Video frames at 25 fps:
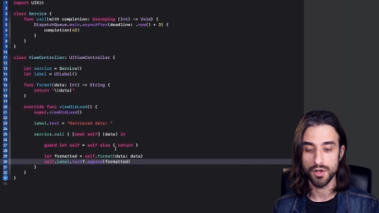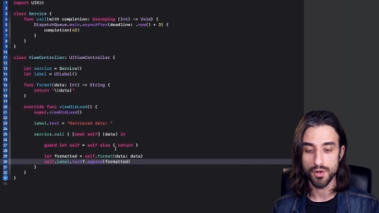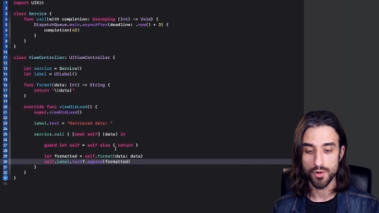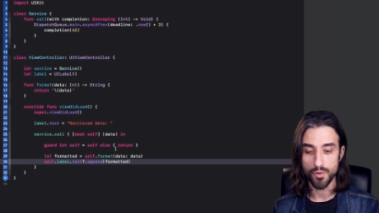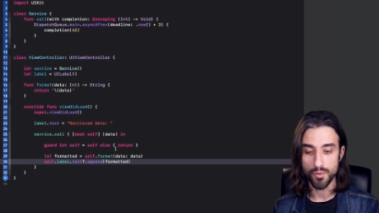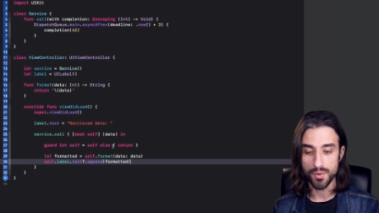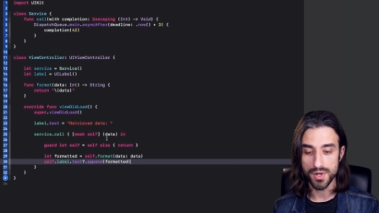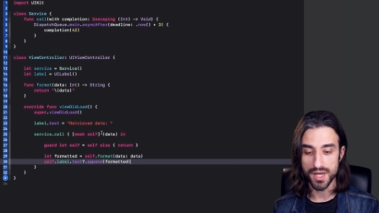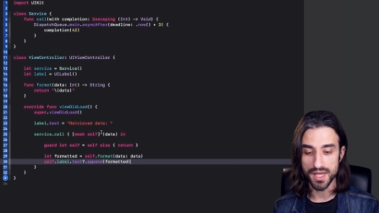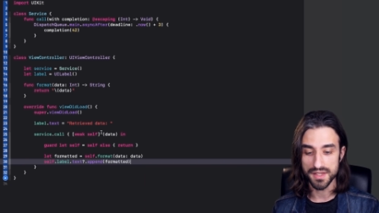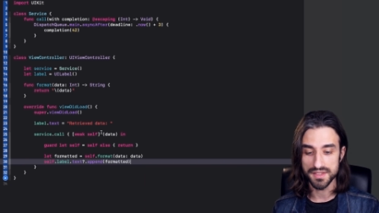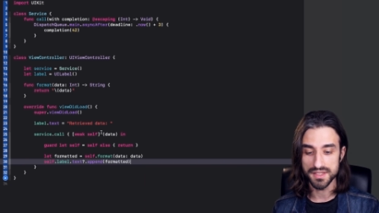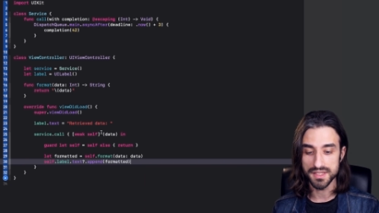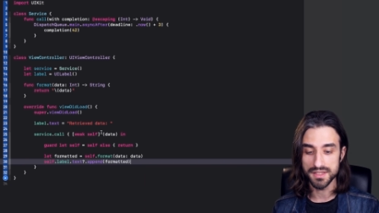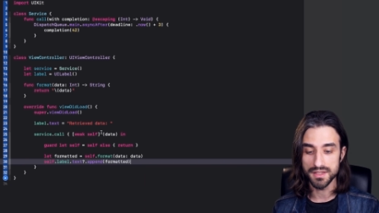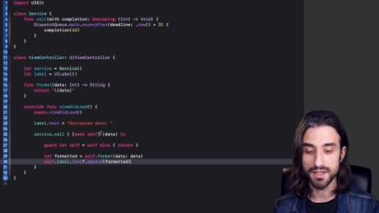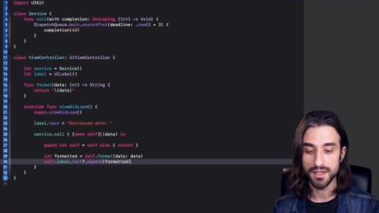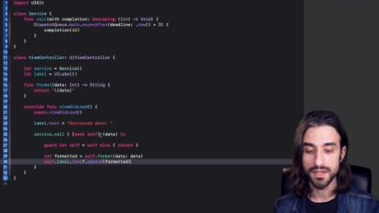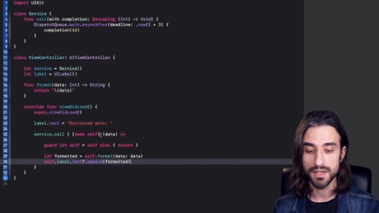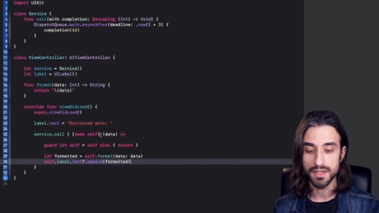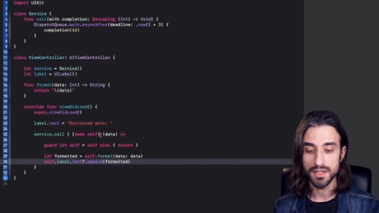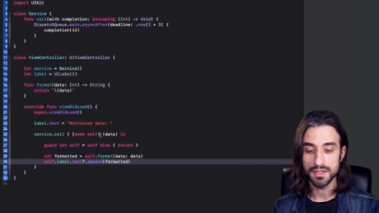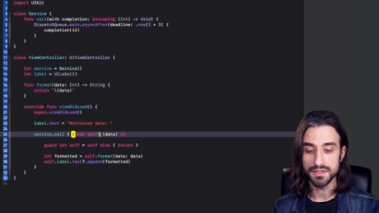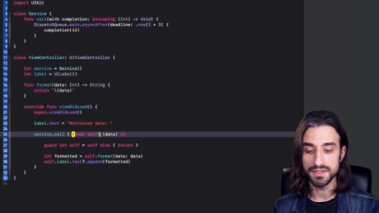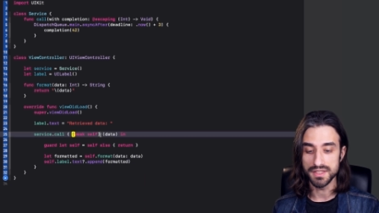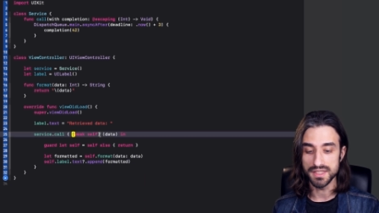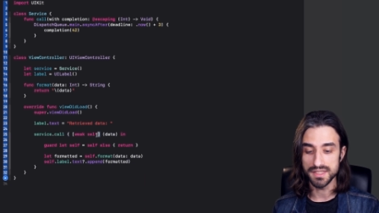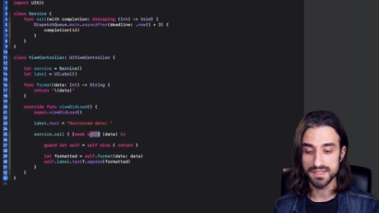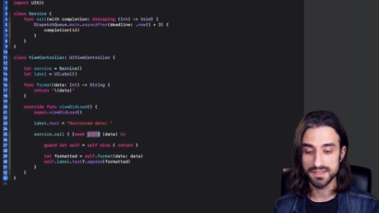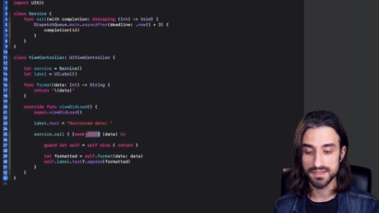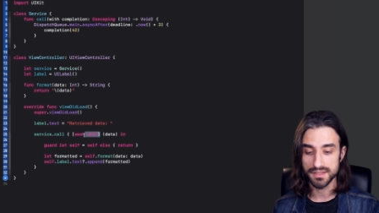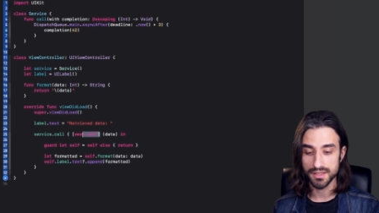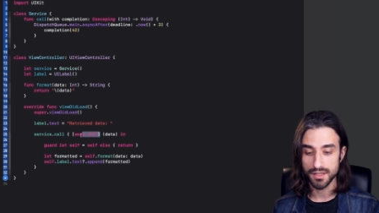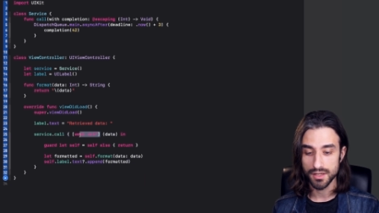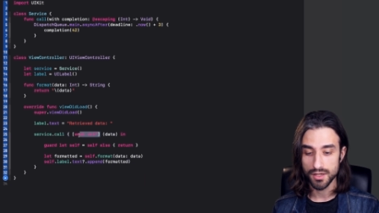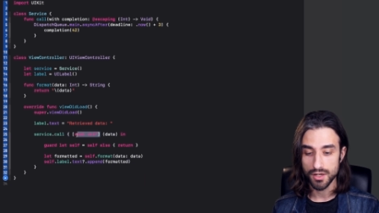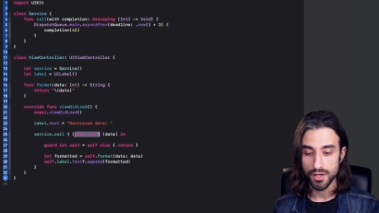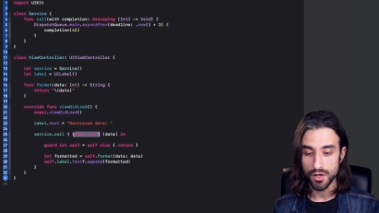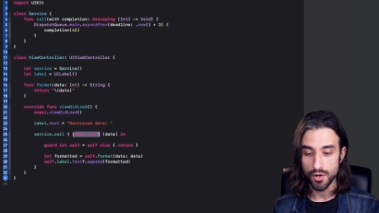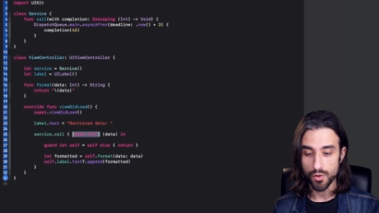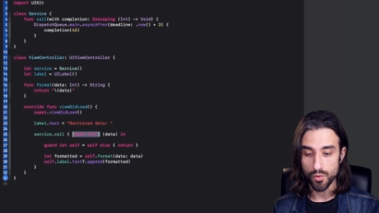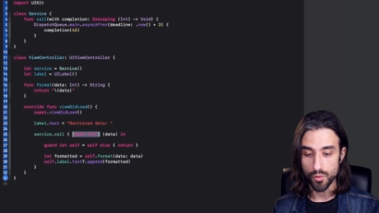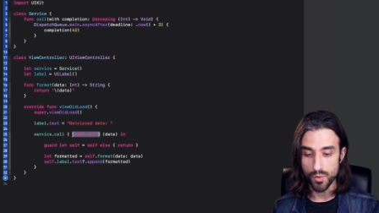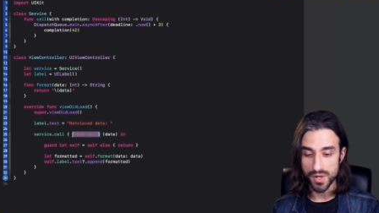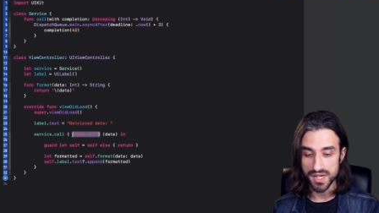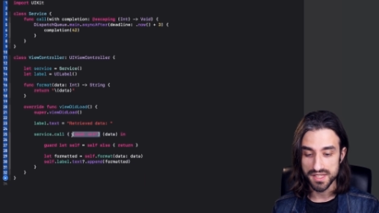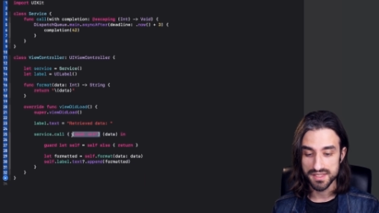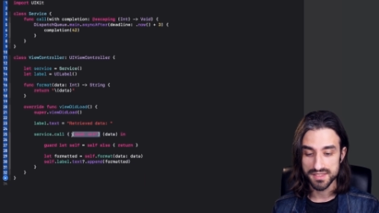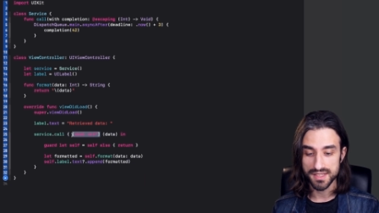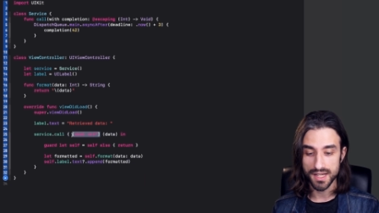We added this
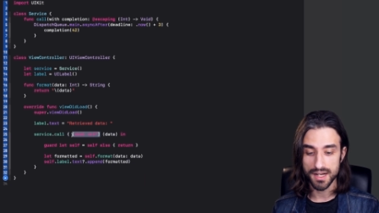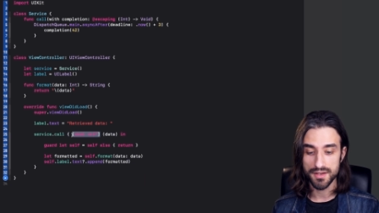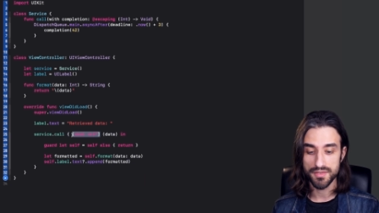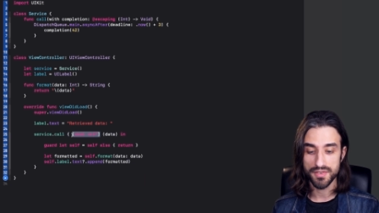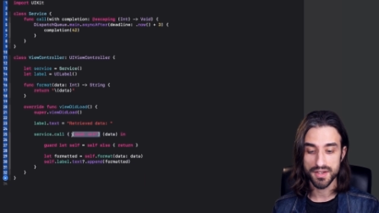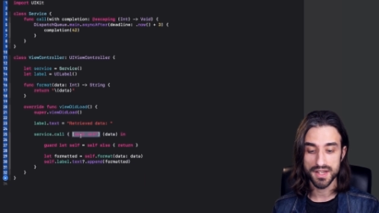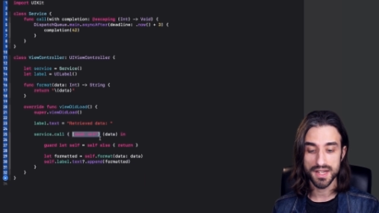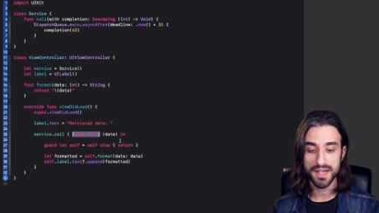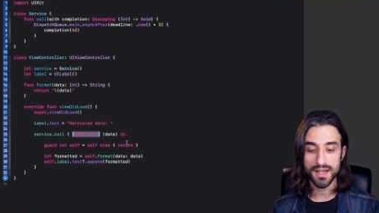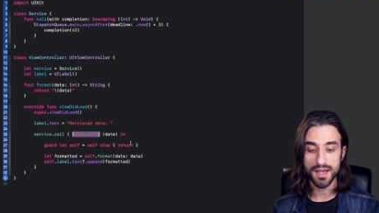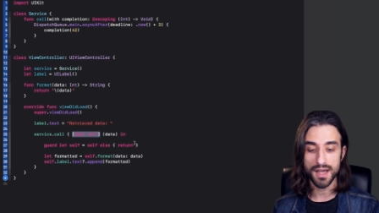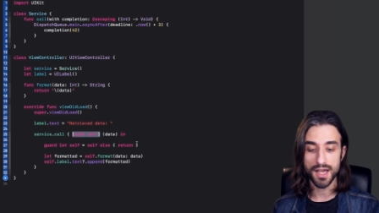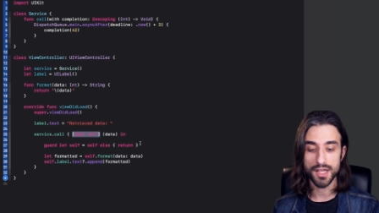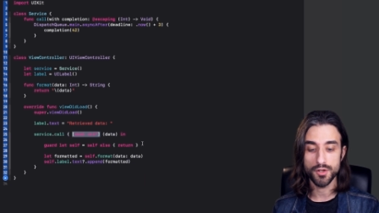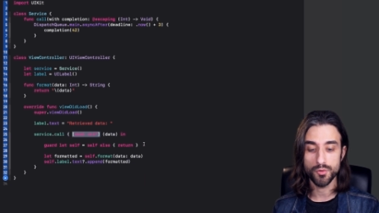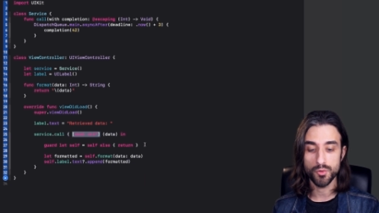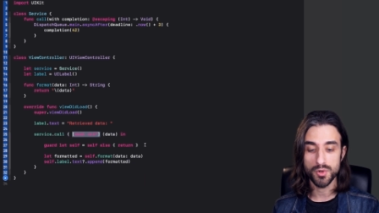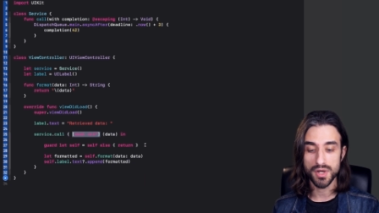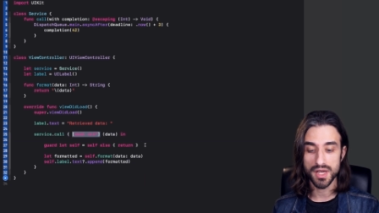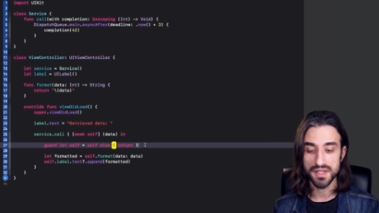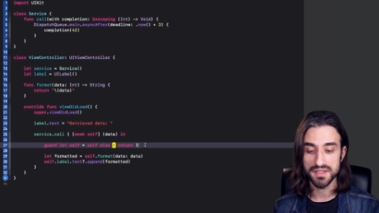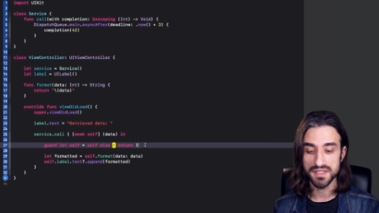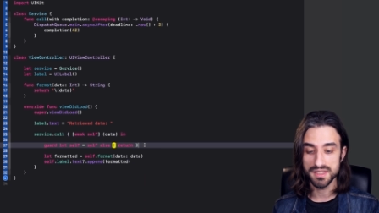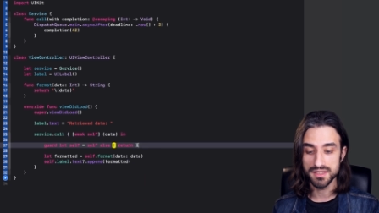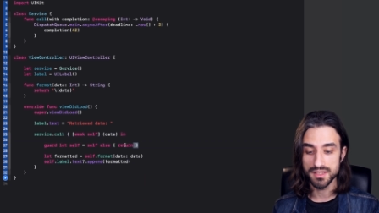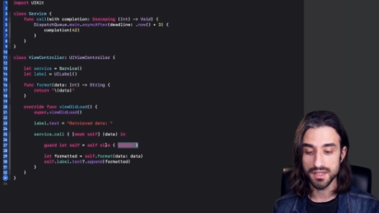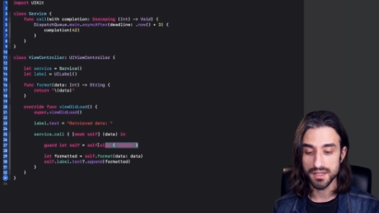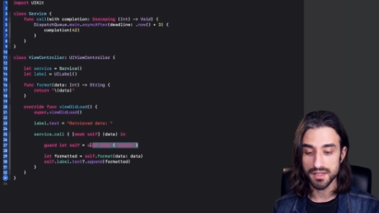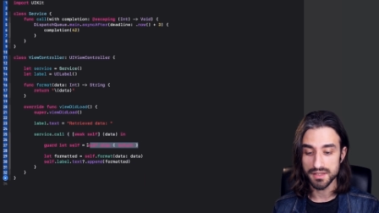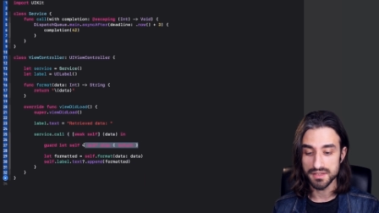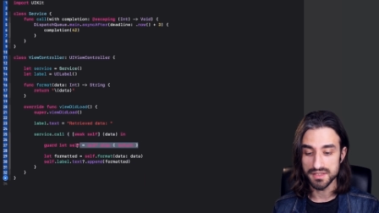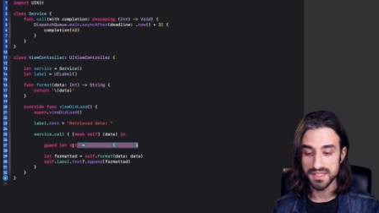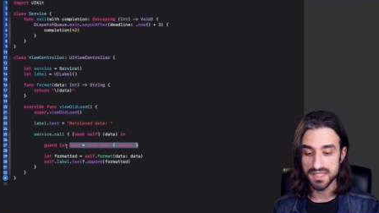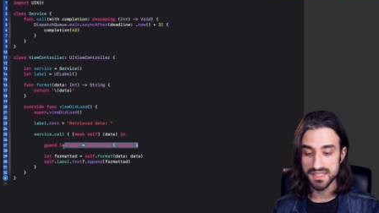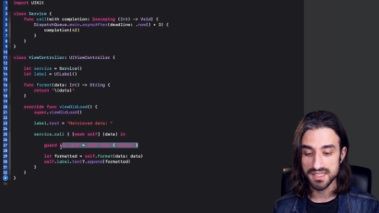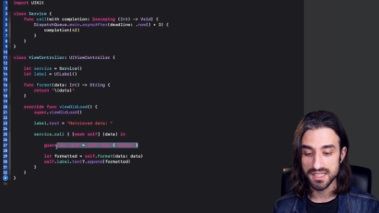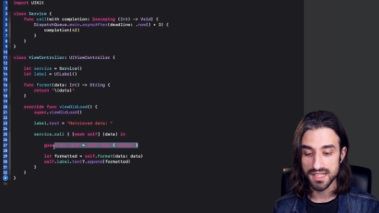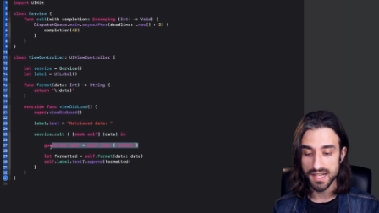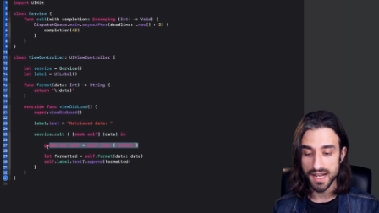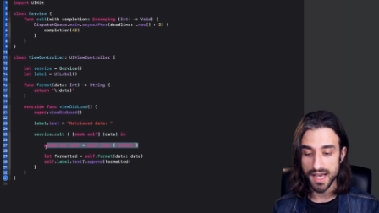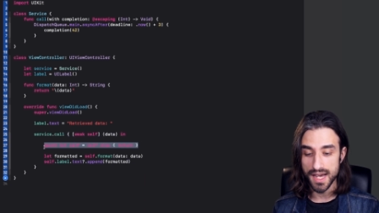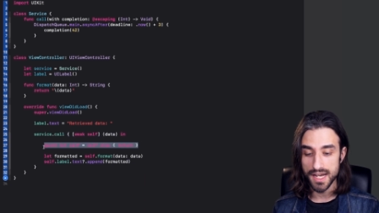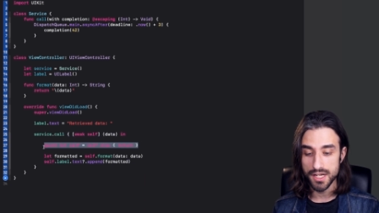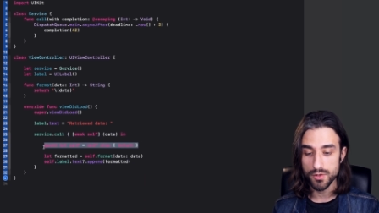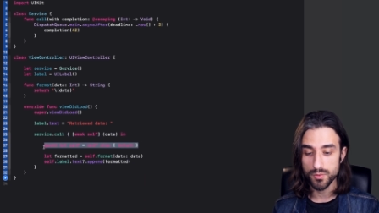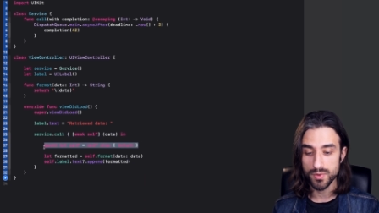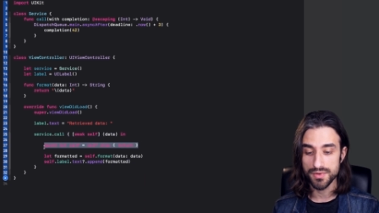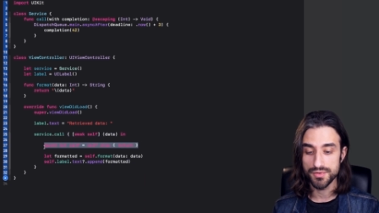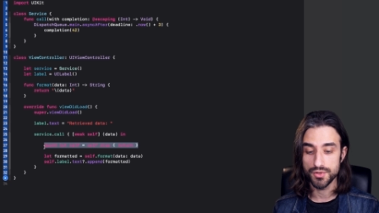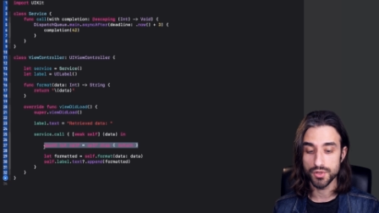weak self here and we added this
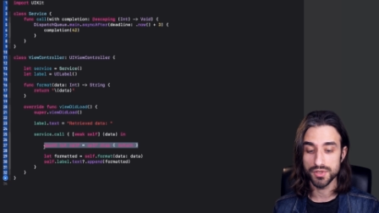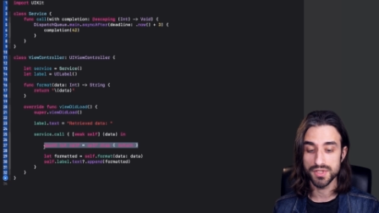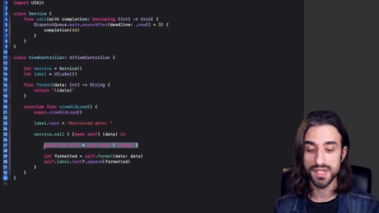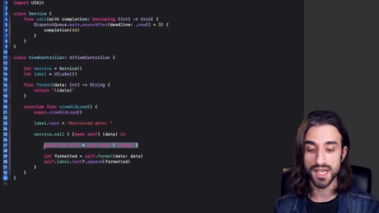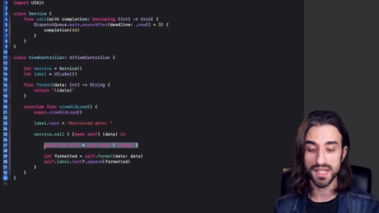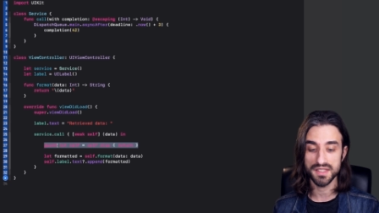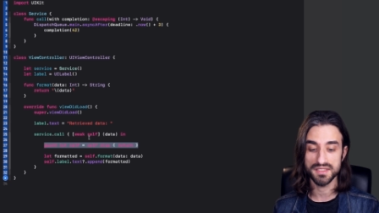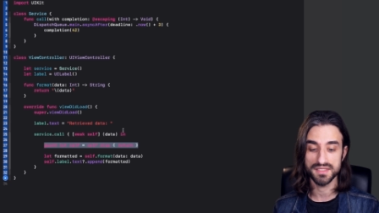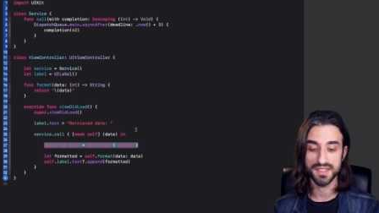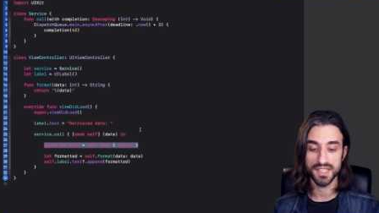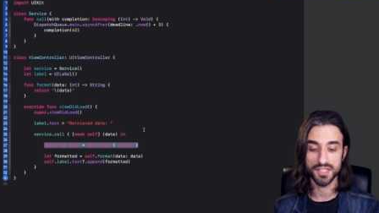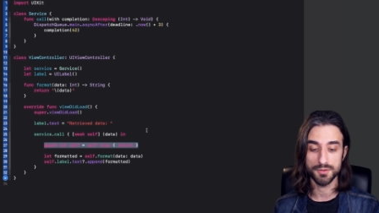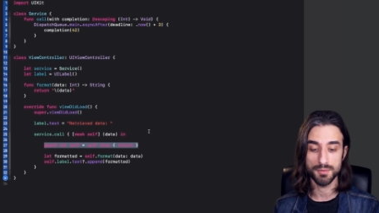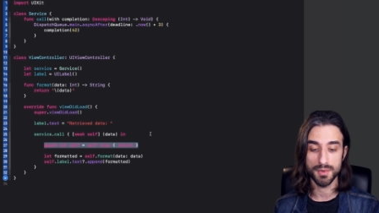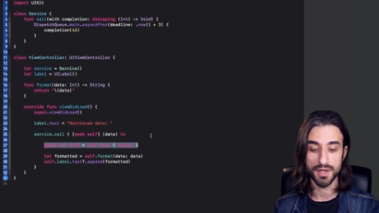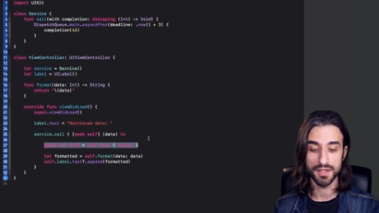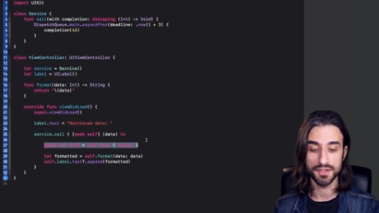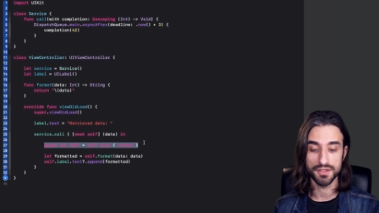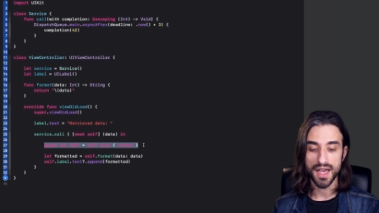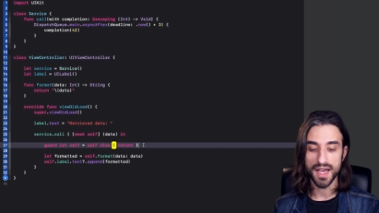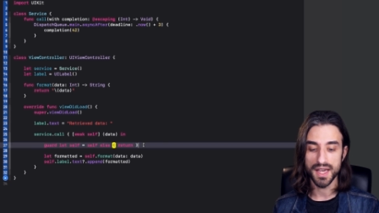line with the guard statement.